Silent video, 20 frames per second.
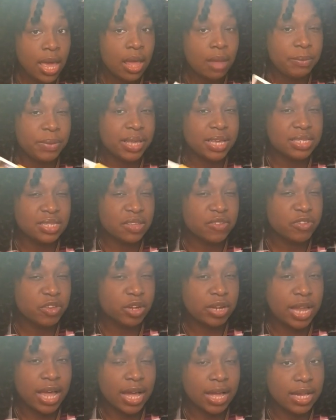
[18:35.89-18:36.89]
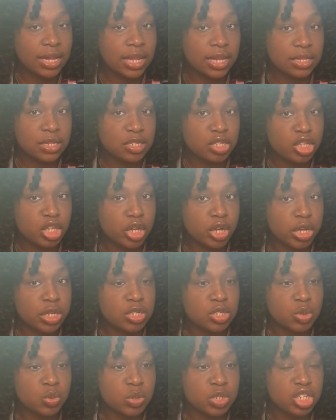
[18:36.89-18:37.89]
Because if you're not connected to your
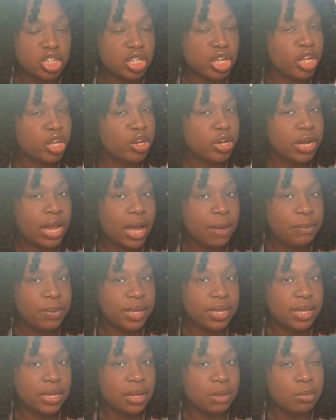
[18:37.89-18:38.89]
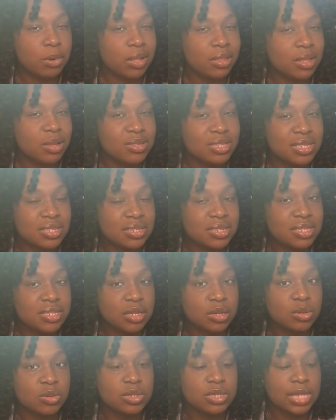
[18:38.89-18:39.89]
intuition and you're not picking up on those little
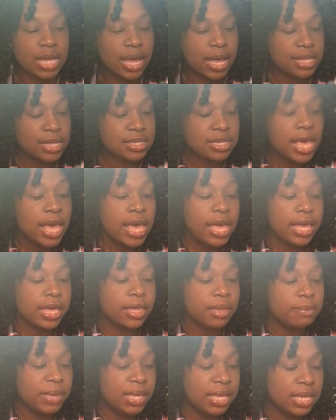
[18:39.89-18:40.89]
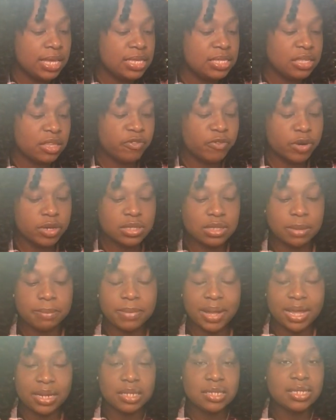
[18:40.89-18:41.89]
subtle signs, it can be easy for
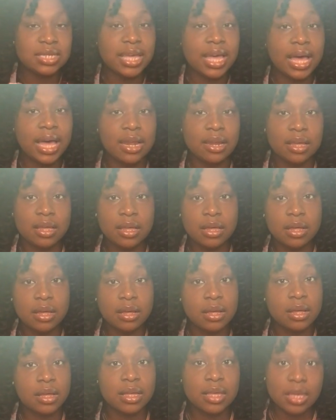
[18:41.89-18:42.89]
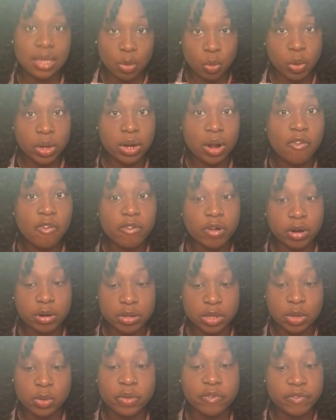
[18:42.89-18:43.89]
somebody to kind of get one over on
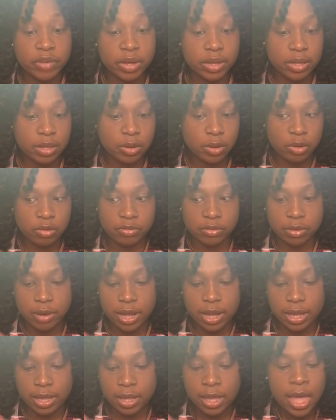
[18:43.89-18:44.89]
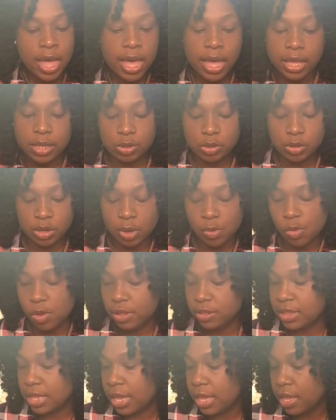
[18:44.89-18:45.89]
you and fuck you over, right? And you don't
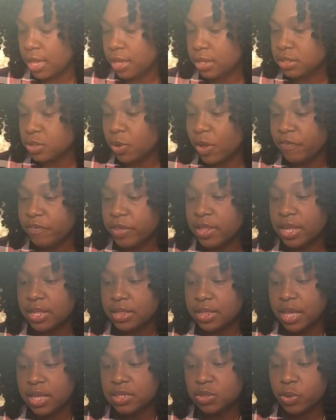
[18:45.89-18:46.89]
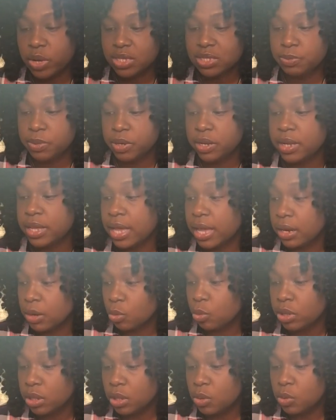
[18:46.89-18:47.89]
want that. So I feel like that's why Spirit kind of
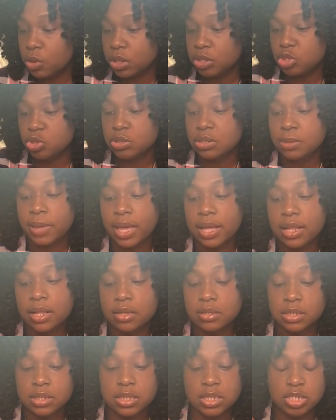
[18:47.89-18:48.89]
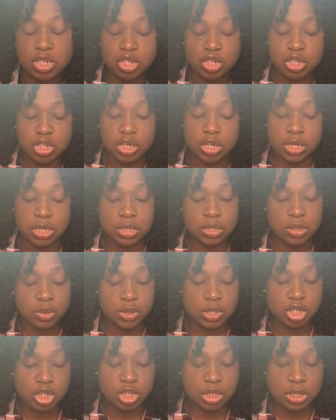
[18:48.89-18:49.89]
really wants you to pay close attention to your
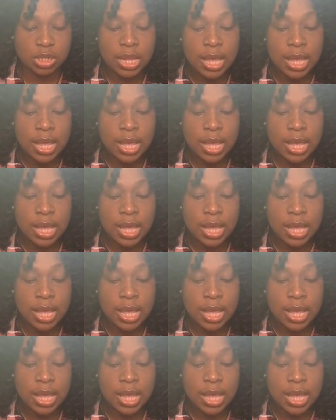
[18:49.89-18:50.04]
intuition.